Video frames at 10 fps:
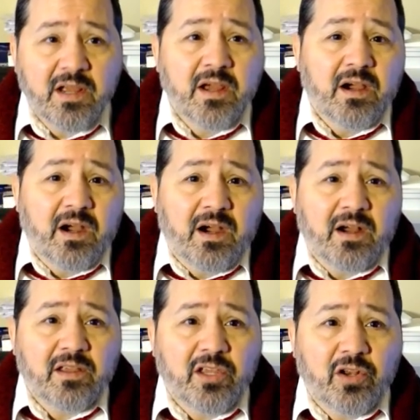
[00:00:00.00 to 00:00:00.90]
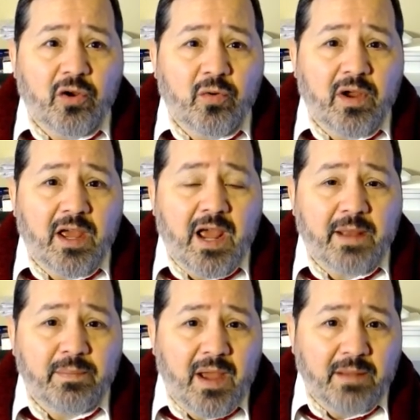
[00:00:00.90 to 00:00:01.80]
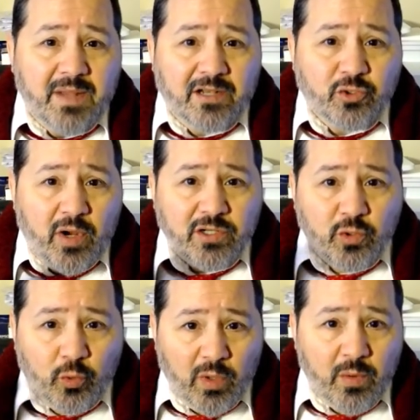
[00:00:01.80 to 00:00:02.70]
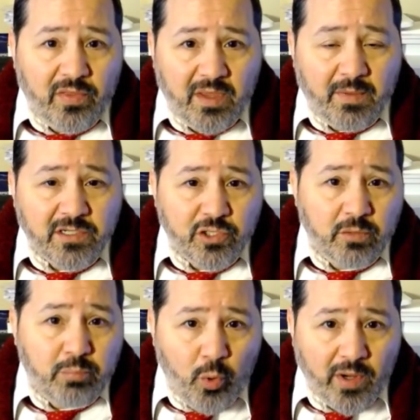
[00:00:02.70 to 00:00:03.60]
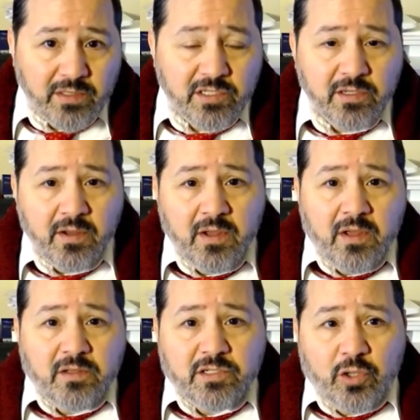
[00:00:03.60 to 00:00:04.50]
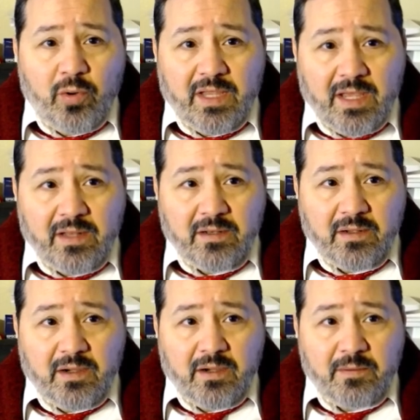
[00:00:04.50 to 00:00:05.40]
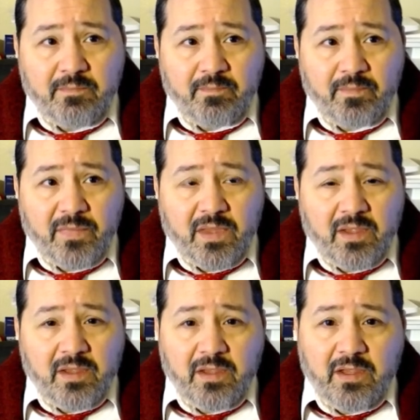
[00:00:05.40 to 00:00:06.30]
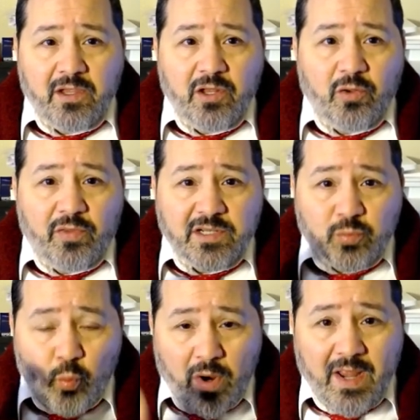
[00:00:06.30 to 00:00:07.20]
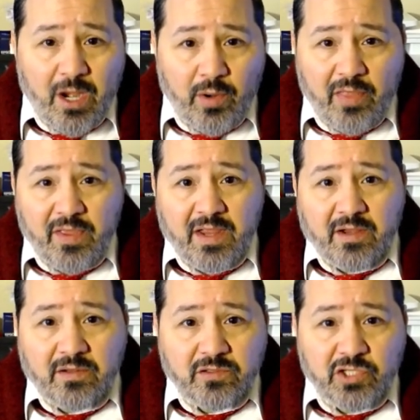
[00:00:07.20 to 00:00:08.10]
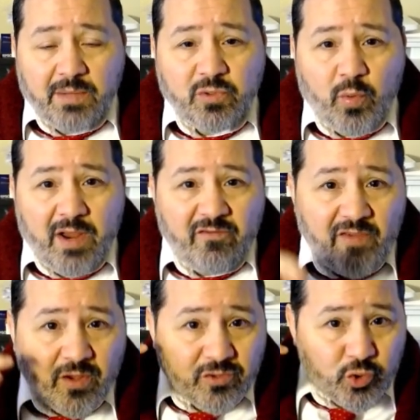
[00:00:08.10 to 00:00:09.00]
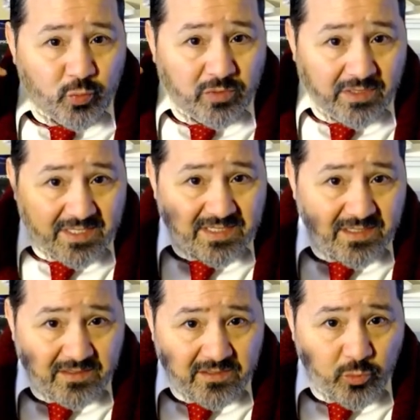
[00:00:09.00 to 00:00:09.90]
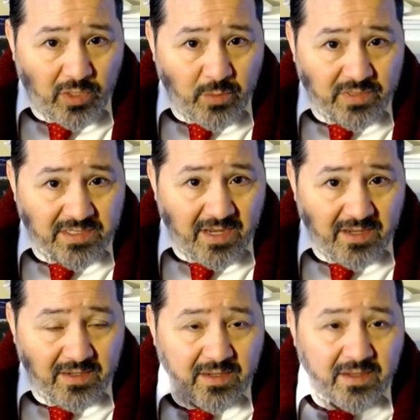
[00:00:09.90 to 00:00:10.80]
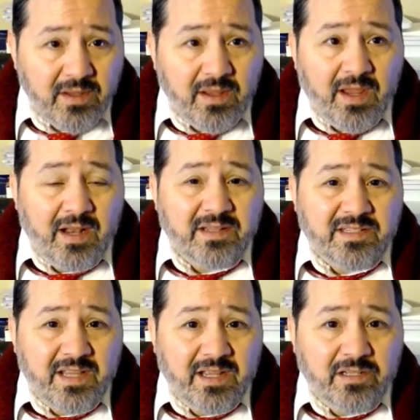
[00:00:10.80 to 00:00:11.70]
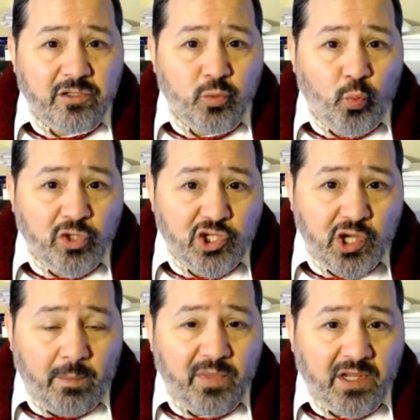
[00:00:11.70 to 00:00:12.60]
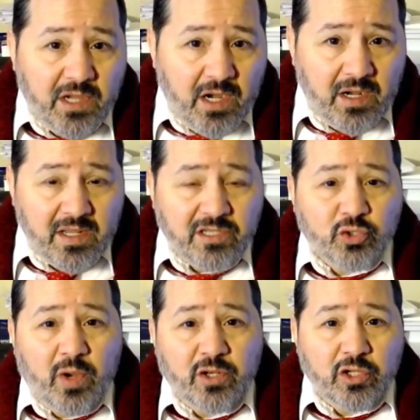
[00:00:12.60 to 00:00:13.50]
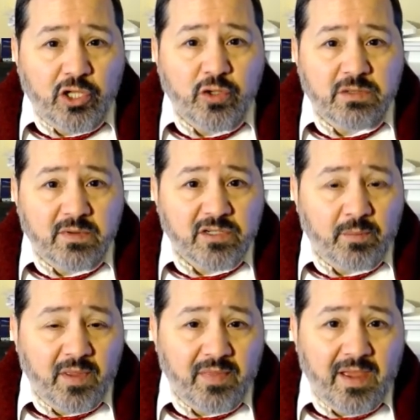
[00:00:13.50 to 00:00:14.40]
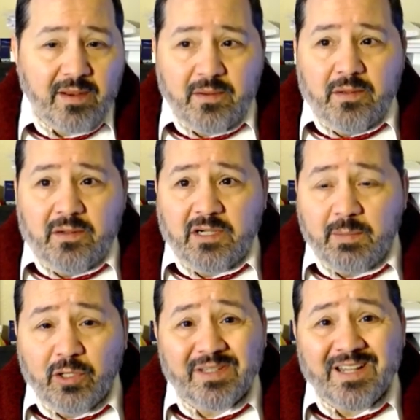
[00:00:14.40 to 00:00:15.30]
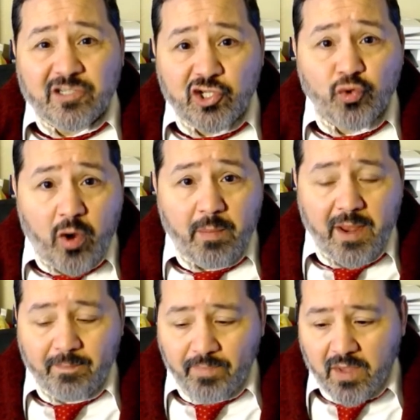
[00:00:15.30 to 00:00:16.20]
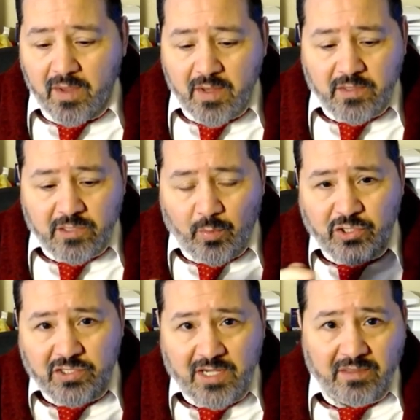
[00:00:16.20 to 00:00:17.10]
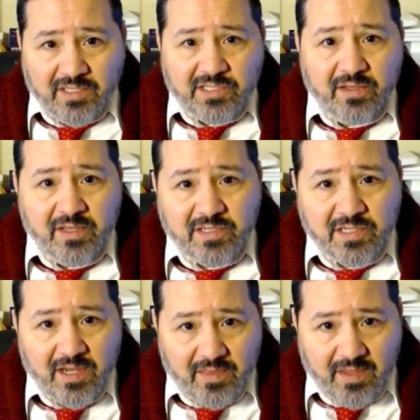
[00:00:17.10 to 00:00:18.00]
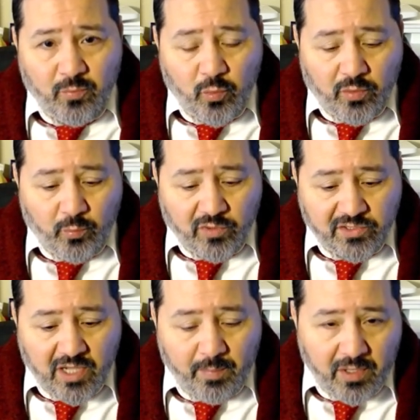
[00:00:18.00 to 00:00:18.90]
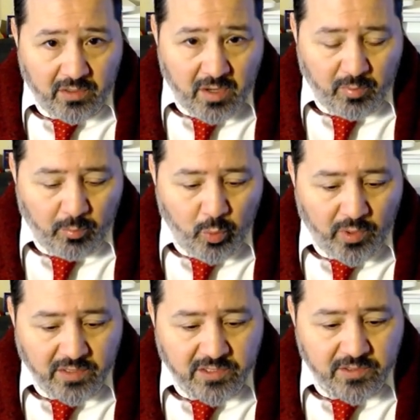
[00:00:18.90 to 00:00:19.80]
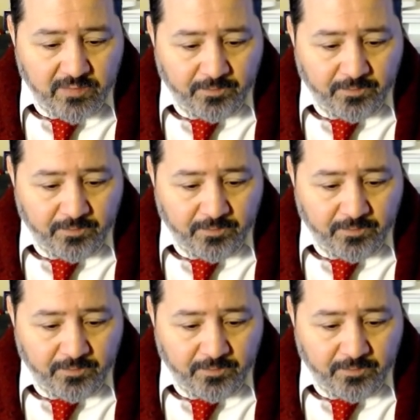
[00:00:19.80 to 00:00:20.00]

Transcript: I'm not trying to agree with him on certain points. So again, this one area, I think James White failed to listen to what he was saying, and instead would jump the gun and try to accuse him of something that can be looked at as a straw man. So I want you to take a listen to this, and then we'll stop in a couple of points.